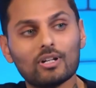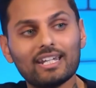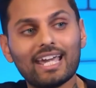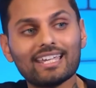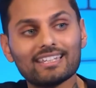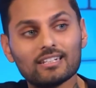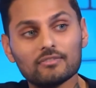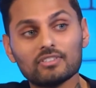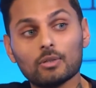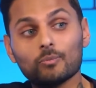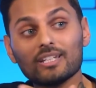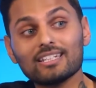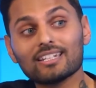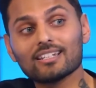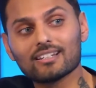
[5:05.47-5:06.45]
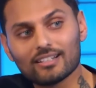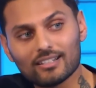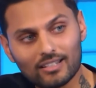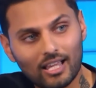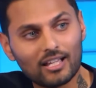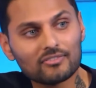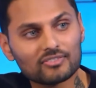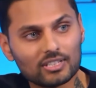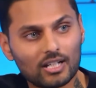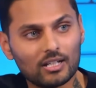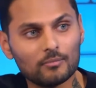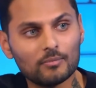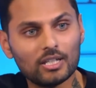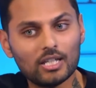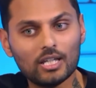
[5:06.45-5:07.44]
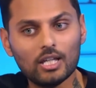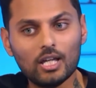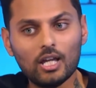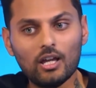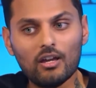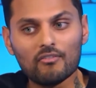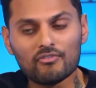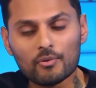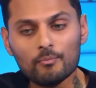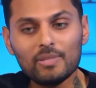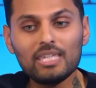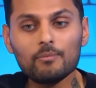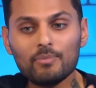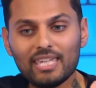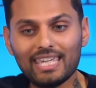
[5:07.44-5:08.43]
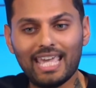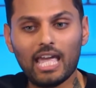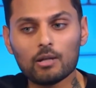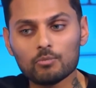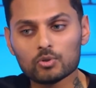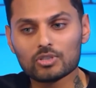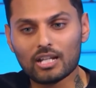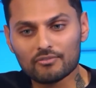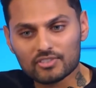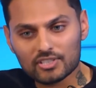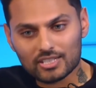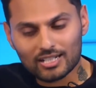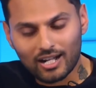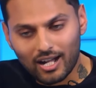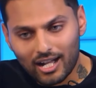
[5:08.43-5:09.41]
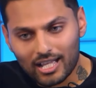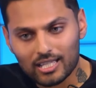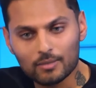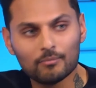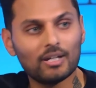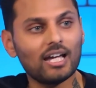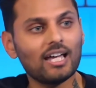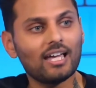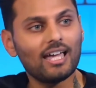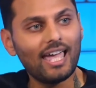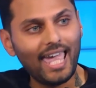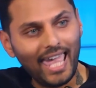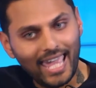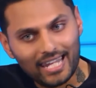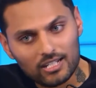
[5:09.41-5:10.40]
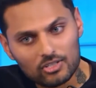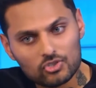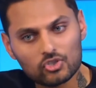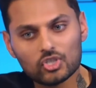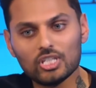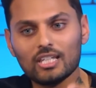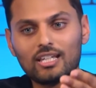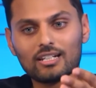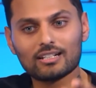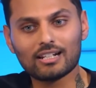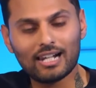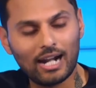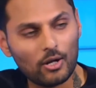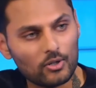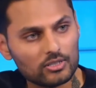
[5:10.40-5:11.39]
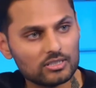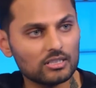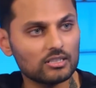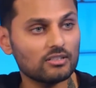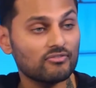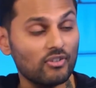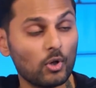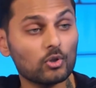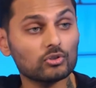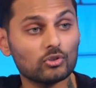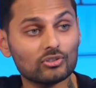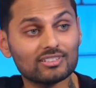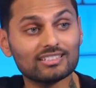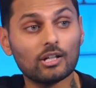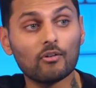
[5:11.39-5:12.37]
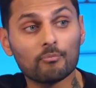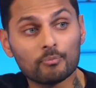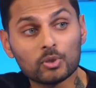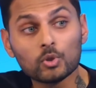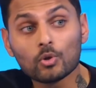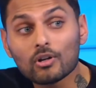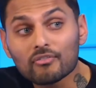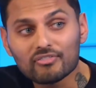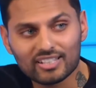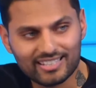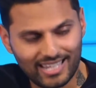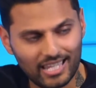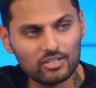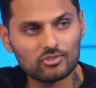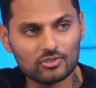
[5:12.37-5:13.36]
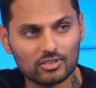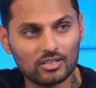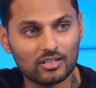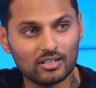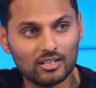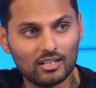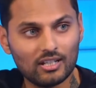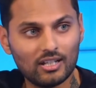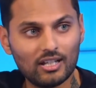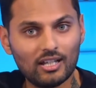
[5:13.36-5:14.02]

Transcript: more negative than we did in a lifetime for me, being able to have time, energy, and clarity to focus on self purification,